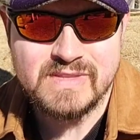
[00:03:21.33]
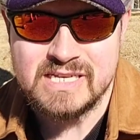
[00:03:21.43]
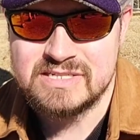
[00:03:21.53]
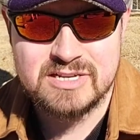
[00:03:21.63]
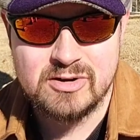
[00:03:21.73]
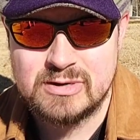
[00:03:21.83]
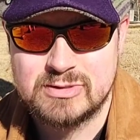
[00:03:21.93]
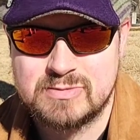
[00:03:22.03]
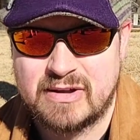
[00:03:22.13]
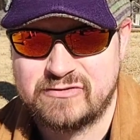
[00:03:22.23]
So it
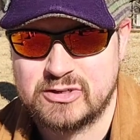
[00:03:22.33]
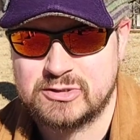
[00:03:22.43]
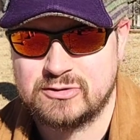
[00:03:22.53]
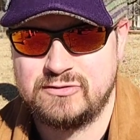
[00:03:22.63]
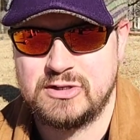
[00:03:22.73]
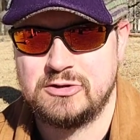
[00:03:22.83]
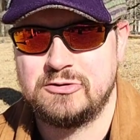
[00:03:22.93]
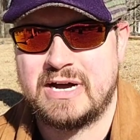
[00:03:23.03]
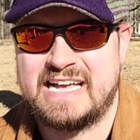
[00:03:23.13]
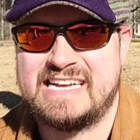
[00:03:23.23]
was my first
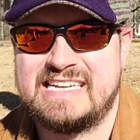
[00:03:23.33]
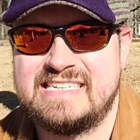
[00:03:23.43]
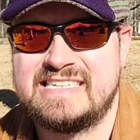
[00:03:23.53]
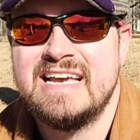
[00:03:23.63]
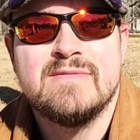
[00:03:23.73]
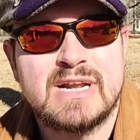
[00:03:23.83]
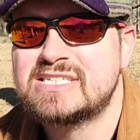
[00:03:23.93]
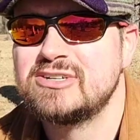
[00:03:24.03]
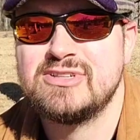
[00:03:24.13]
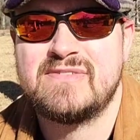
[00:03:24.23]
review, but I
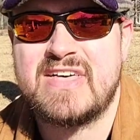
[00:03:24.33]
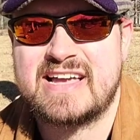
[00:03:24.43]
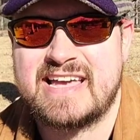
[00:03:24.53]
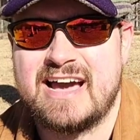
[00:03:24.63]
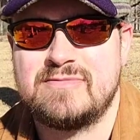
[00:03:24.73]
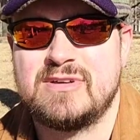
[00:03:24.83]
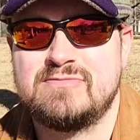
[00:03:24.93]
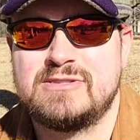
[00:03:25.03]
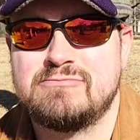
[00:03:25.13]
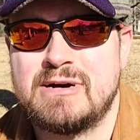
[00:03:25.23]
still love that cap. The
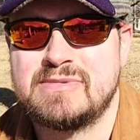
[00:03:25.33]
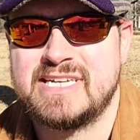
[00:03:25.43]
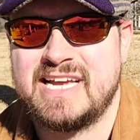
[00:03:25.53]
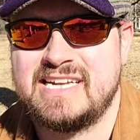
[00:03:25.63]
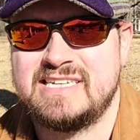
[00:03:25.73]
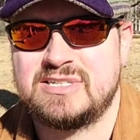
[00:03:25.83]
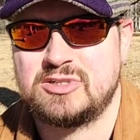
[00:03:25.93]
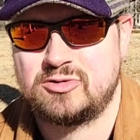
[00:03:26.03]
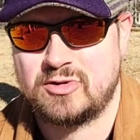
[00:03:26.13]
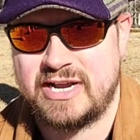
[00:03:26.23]
Pumpkinhead is a
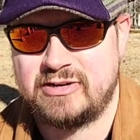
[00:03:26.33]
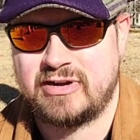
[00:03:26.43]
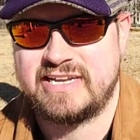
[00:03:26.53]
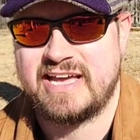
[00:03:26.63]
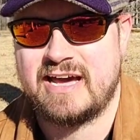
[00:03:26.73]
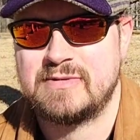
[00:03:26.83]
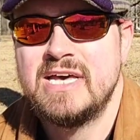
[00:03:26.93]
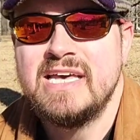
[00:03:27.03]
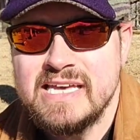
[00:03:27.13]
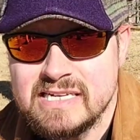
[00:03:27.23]
great cap.
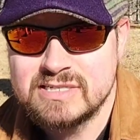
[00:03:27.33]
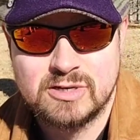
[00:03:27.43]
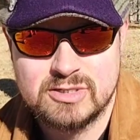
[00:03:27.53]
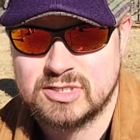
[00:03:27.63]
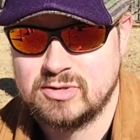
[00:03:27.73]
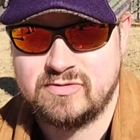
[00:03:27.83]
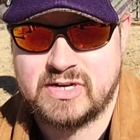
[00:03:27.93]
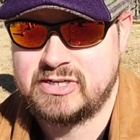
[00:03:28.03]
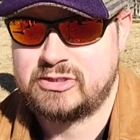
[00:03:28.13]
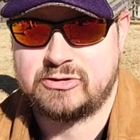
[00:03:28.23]
It is also a
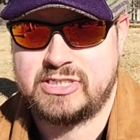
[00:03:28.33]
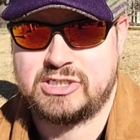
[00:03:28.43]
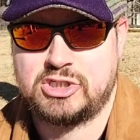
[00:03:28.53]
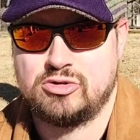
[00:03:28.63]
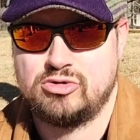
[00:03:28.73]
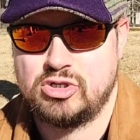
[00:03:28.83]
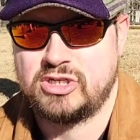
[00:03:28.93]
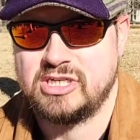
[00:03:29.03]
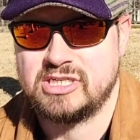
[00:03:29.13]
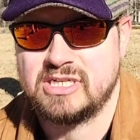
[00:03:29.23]
very traditional
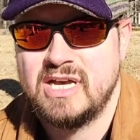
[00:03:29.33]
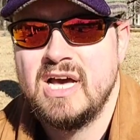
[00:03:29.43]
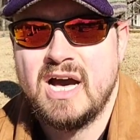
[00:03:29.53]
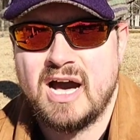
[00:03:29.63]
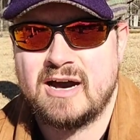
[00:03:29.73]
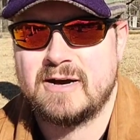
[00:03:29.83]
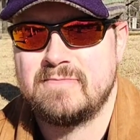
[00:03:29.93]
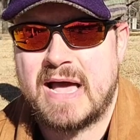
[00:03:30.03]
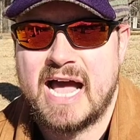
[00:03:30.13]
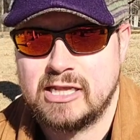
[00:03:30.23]
looking
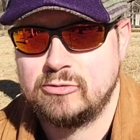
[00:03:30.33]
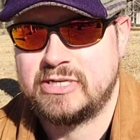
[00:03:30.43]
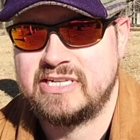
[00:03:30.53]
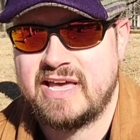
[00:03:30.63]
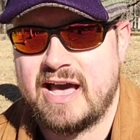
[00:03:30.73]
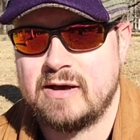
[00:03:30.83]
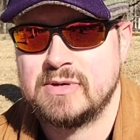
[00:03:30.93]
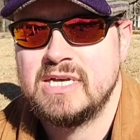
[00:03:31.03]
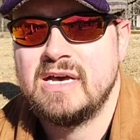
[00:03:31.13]
Halloween cap